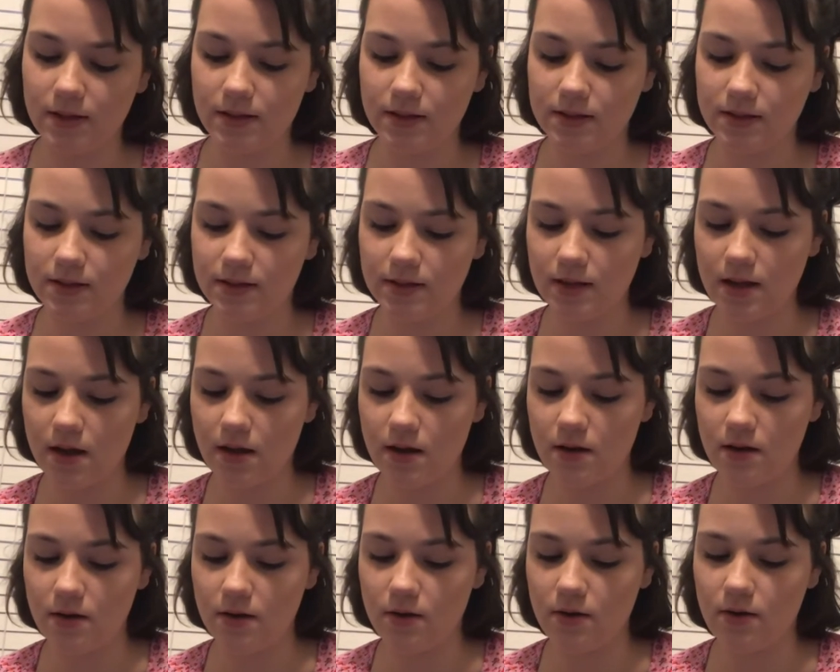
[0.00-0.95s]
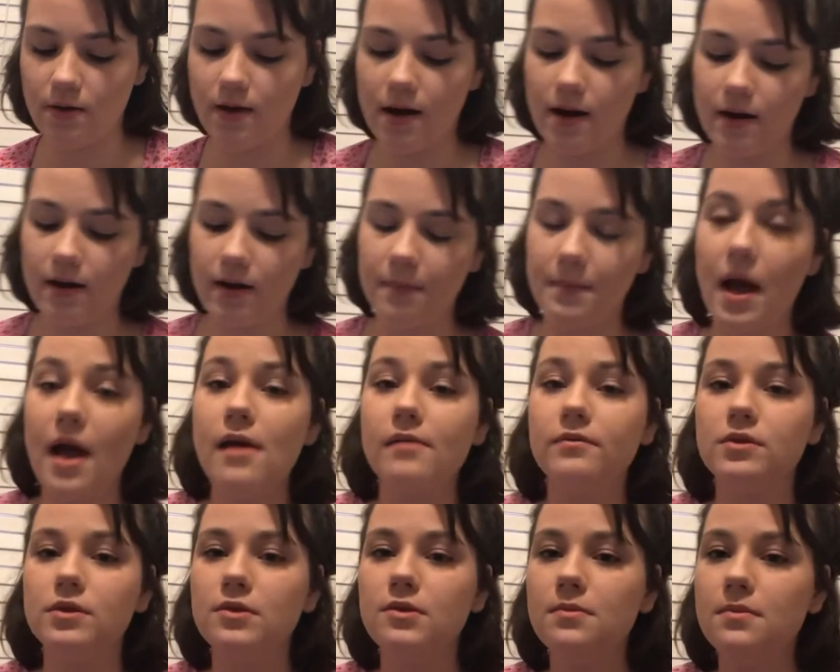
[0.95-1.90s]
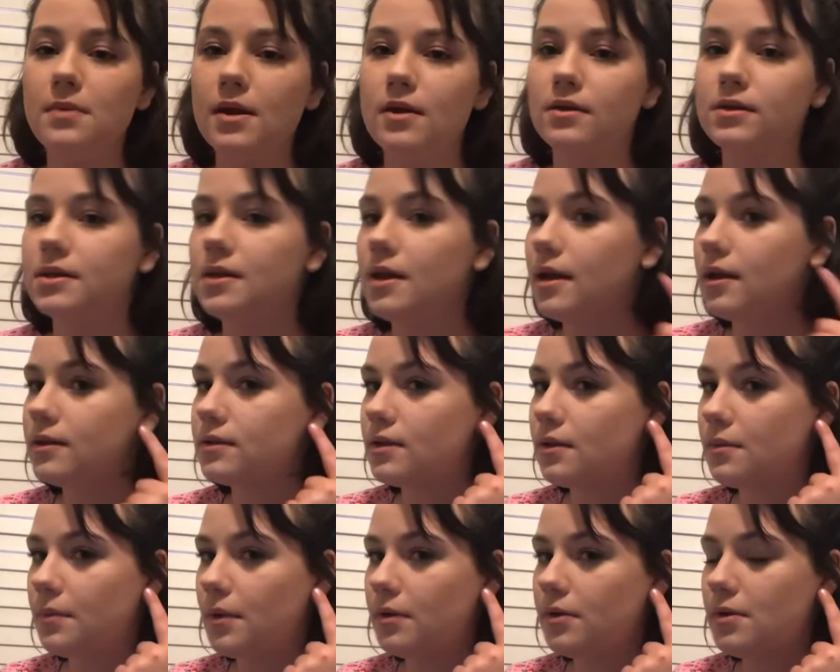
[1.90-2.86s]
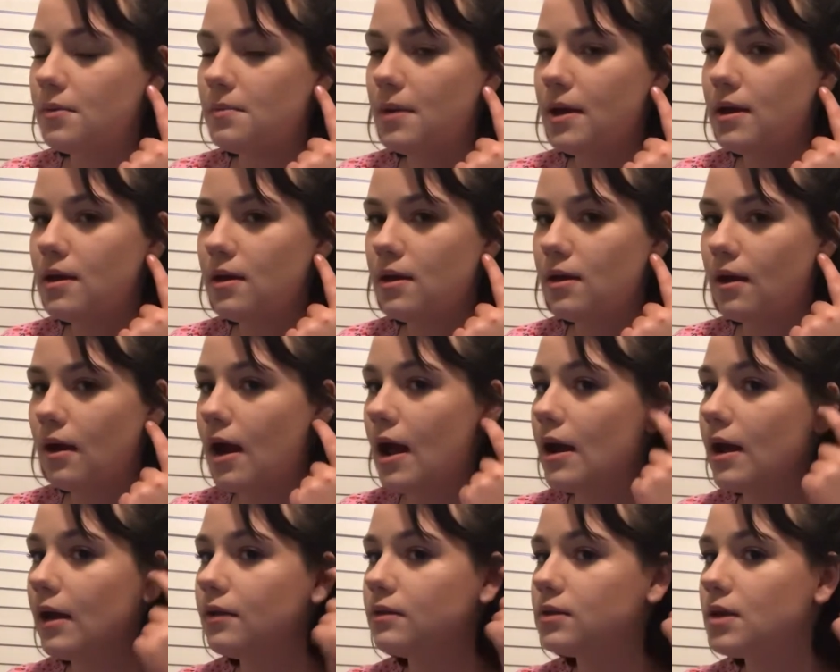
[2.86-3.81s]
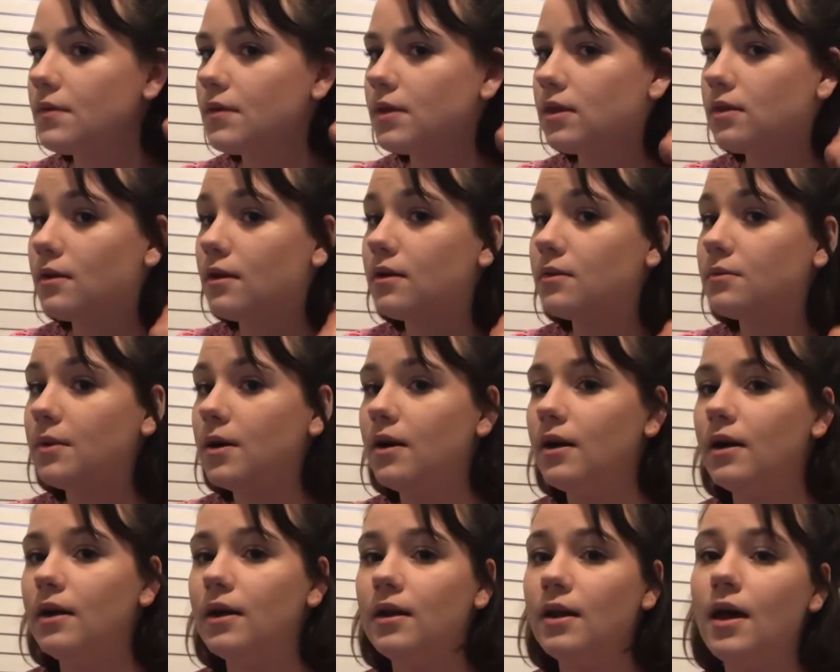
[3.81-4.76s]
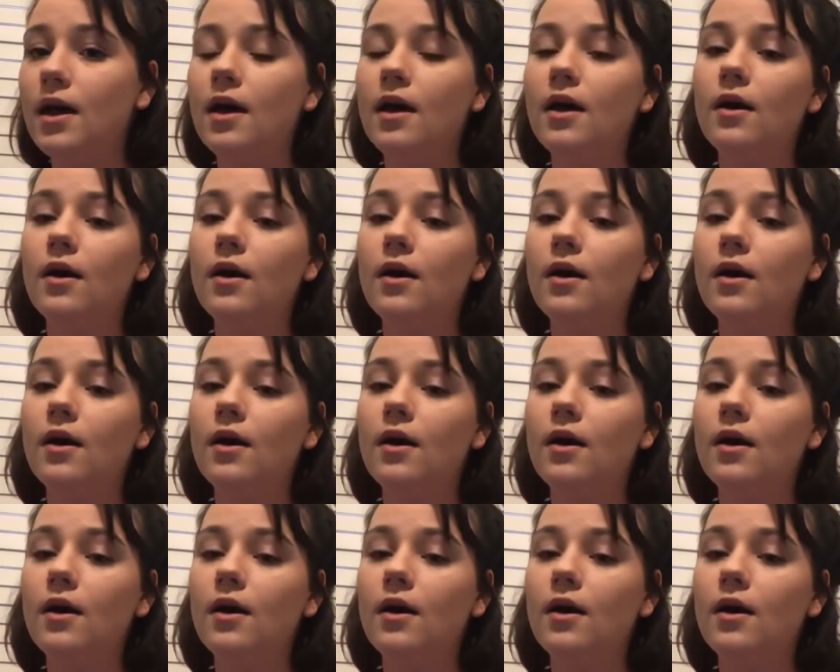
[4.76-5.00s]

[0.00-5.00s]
so um, I have two piercings they're both in my ear and I used to have a third one